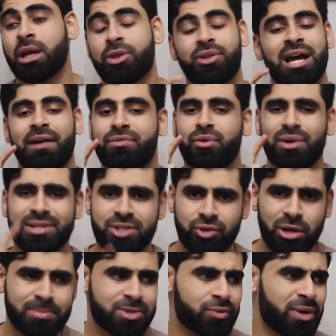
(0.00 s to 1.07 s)
they have the right
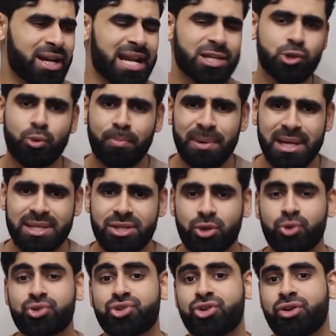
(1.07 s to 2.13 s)
scripts, the right SOPs,
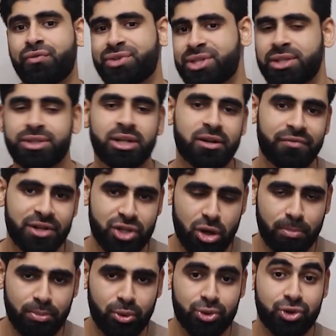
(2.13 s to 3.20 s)
your service delivery is
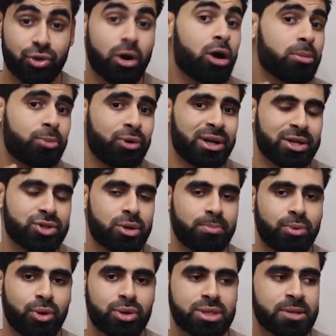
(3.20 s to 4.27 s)
on point, your onboarding is on
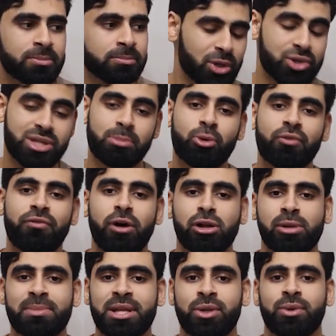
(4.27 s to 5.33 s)
point, because the more
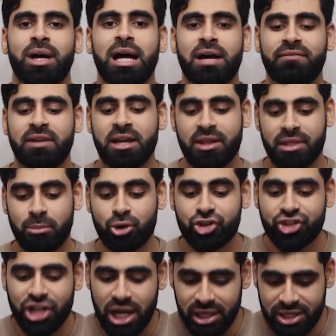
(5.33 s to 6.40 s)
volume that you have, the more
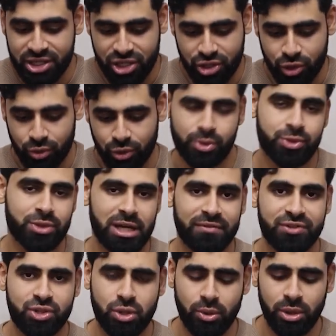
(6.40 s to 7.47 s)
challenges you're going to
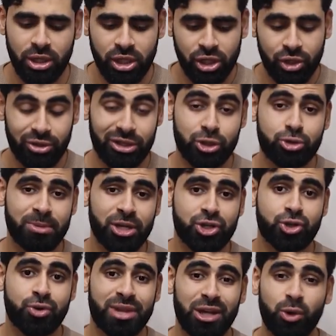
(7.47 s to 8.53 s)
have. So you need to make
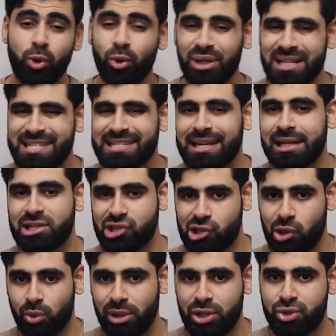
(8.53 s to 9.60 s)
sure that you only scale
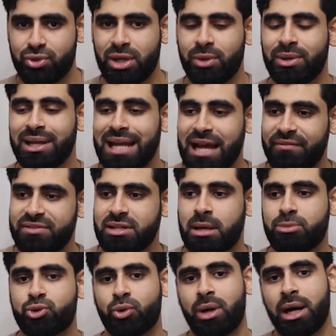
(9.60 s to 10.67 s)
slowly so that you can have
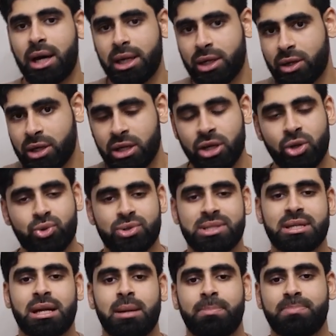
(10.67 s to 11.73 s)
time to hire, to
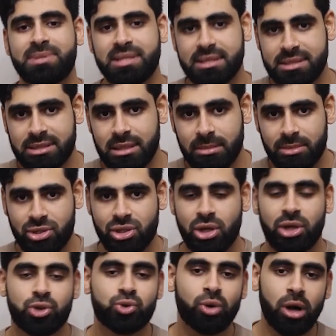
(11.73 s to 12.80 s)
set up systems,
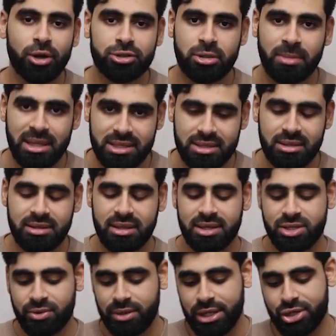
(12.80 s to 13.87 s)
to automate
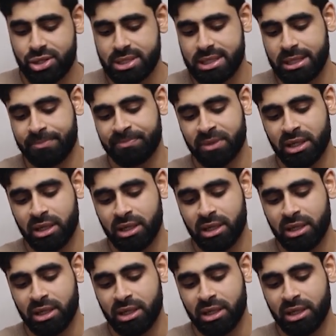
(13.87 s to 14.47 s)
things in your agency.